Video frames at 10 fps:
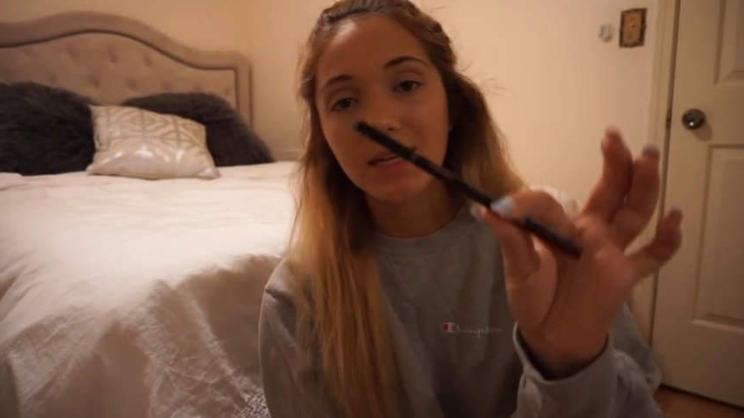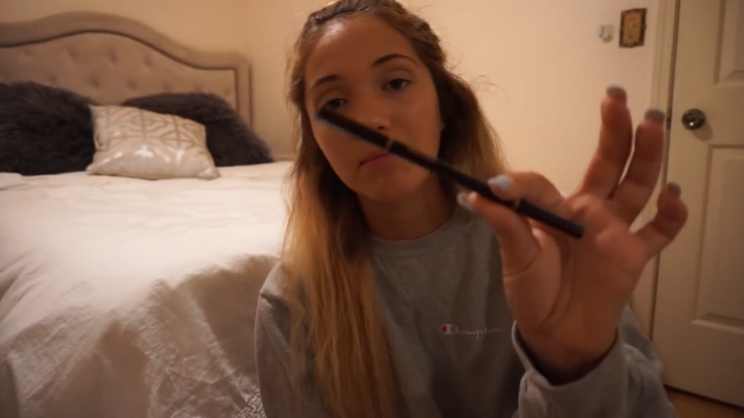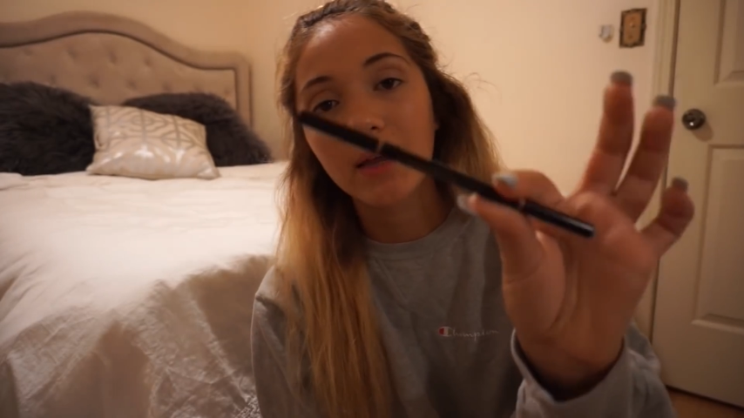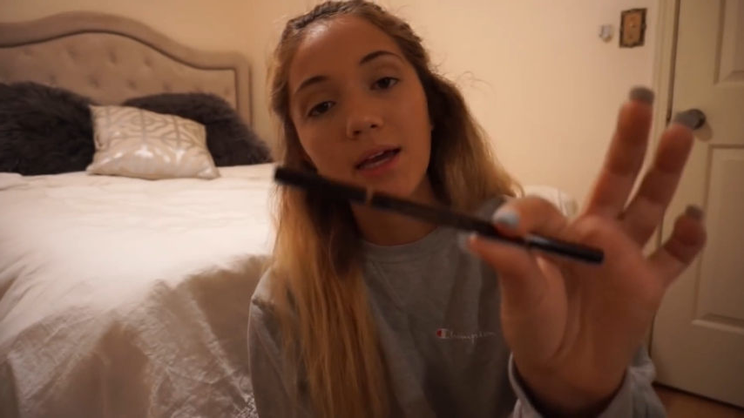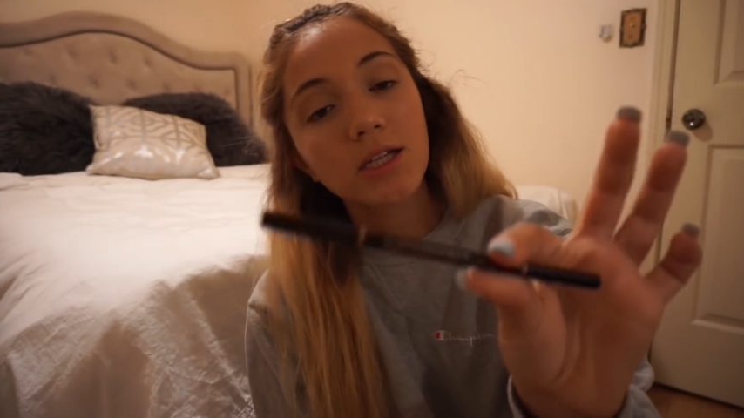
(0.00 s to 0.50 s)
take
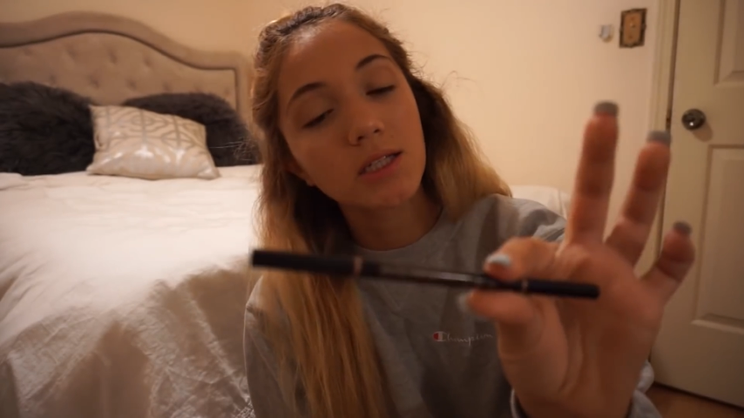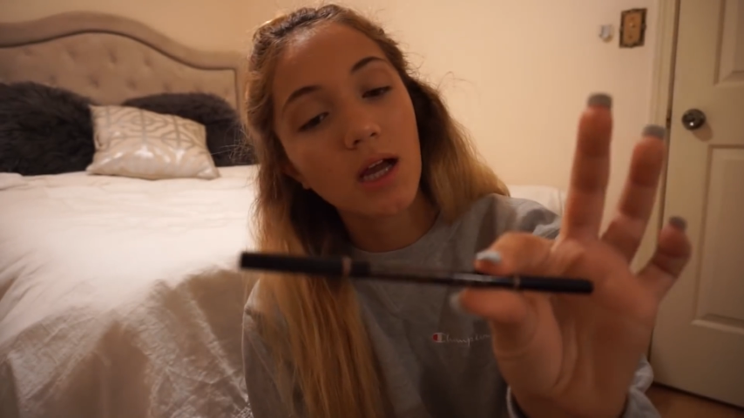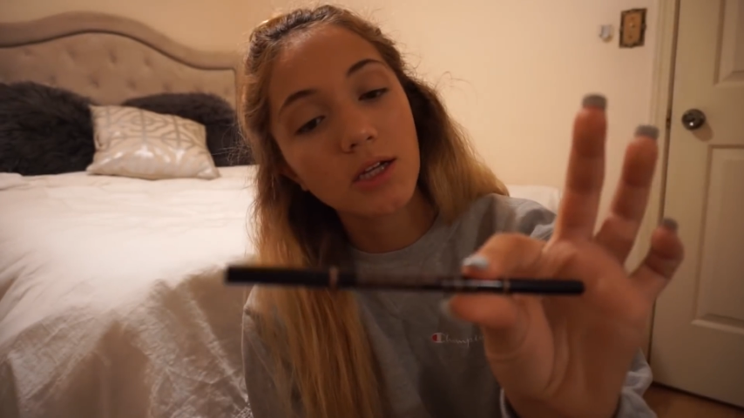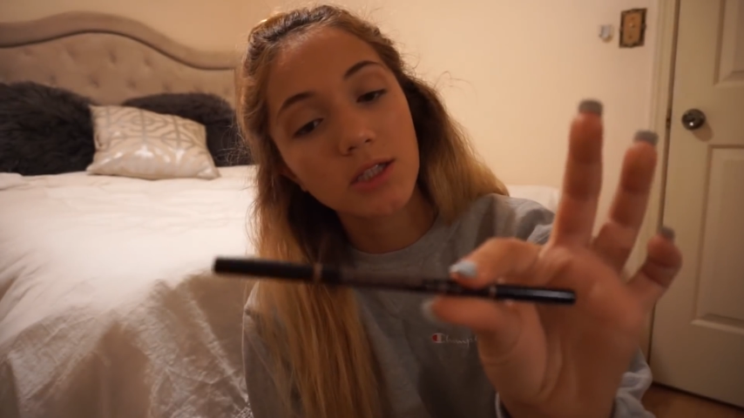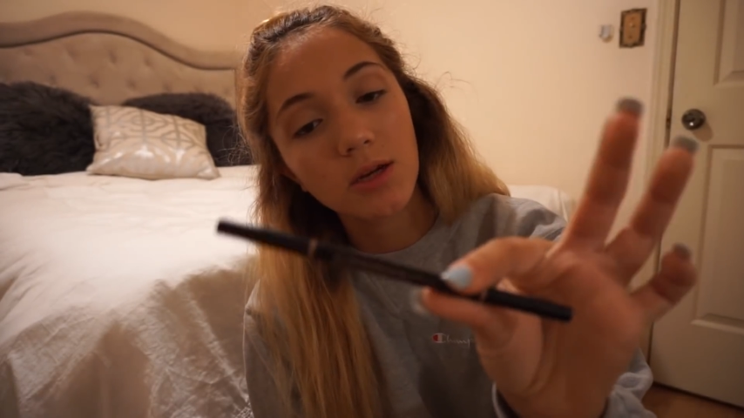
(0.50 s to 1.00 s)
my
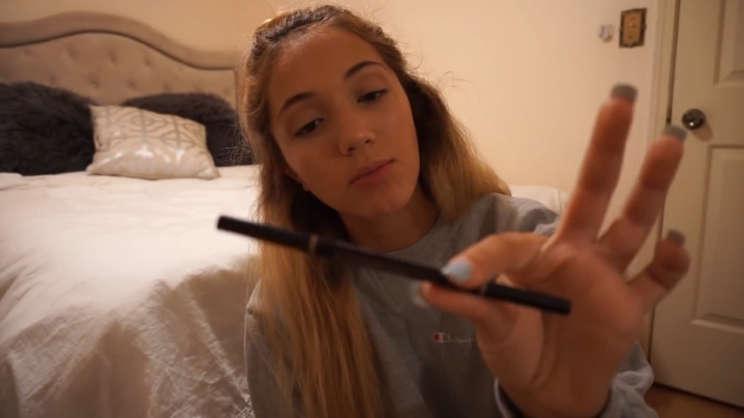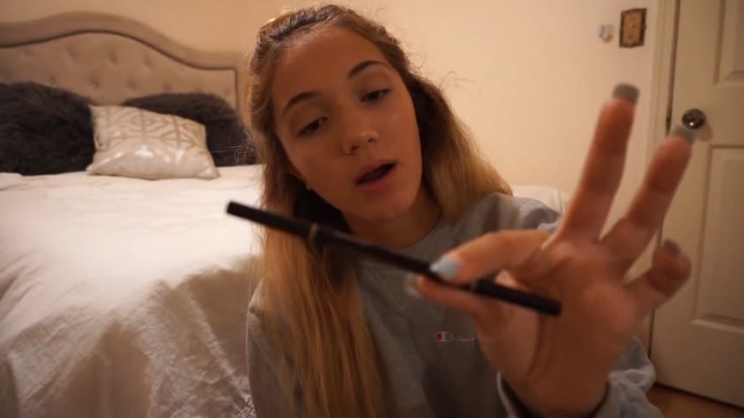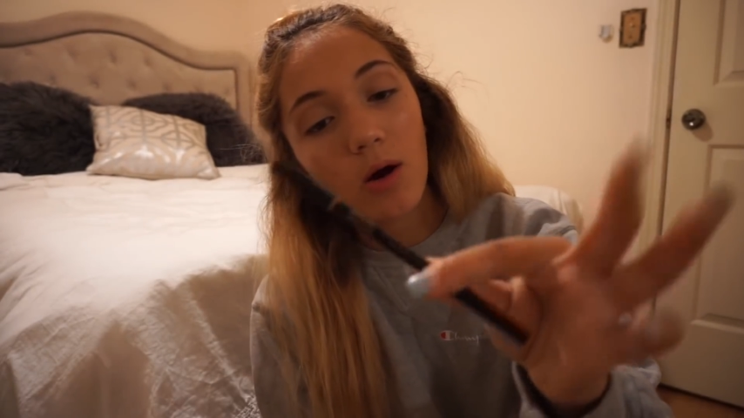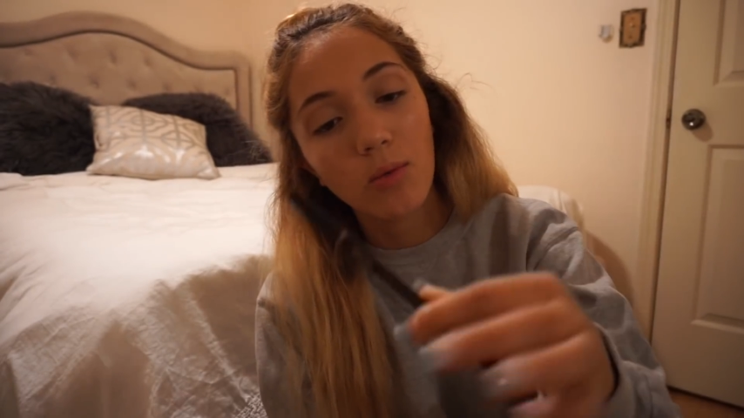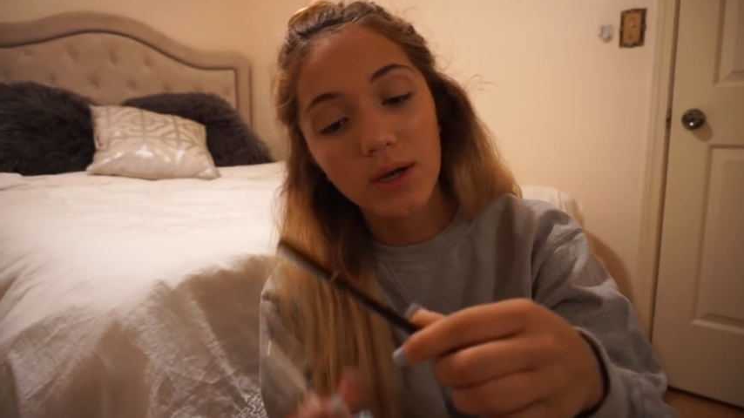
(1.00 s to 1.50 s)
Anastasia
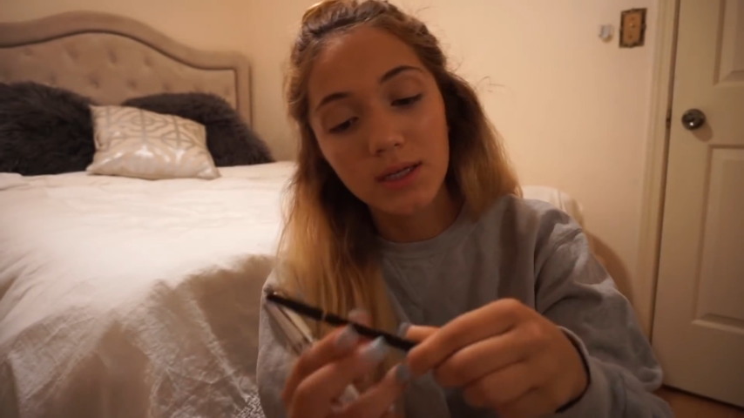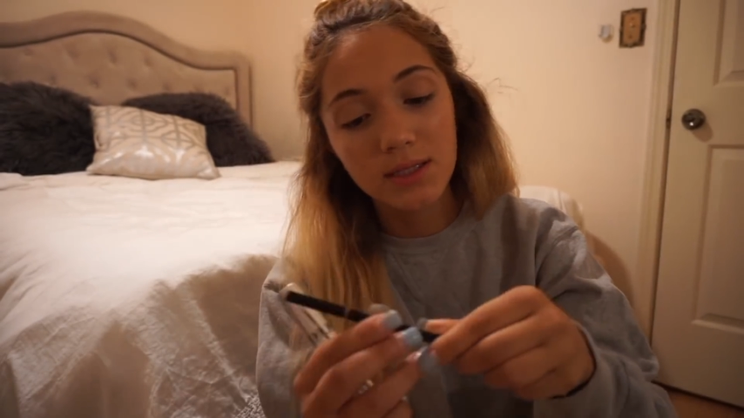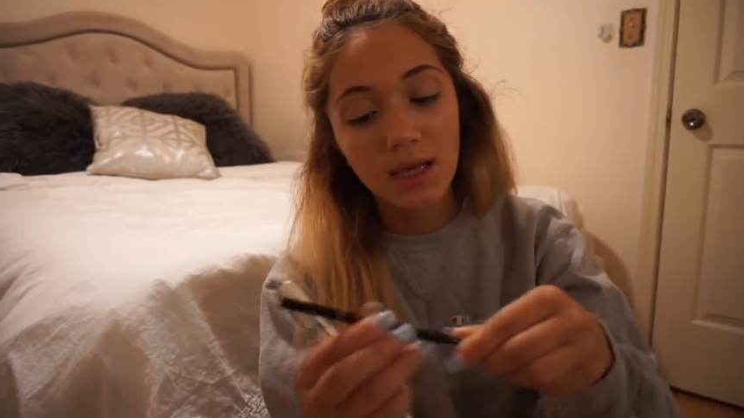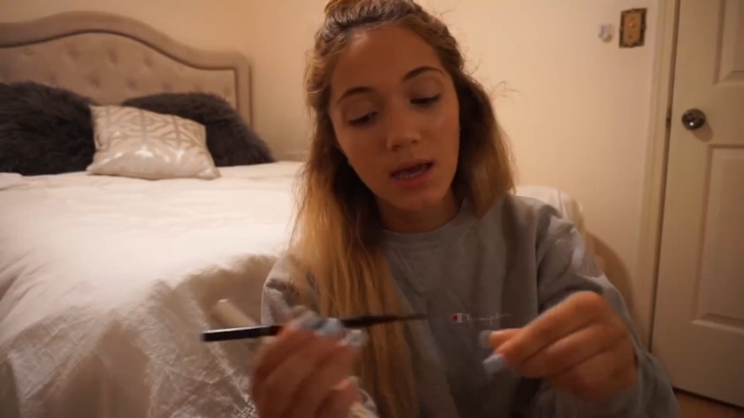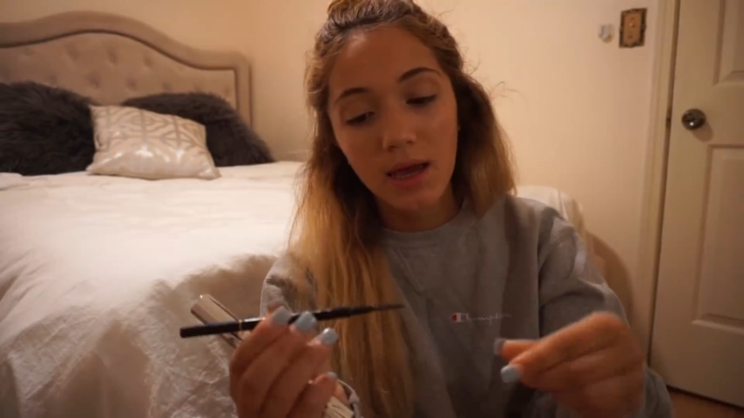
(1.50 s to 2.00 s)
Brow Wiz,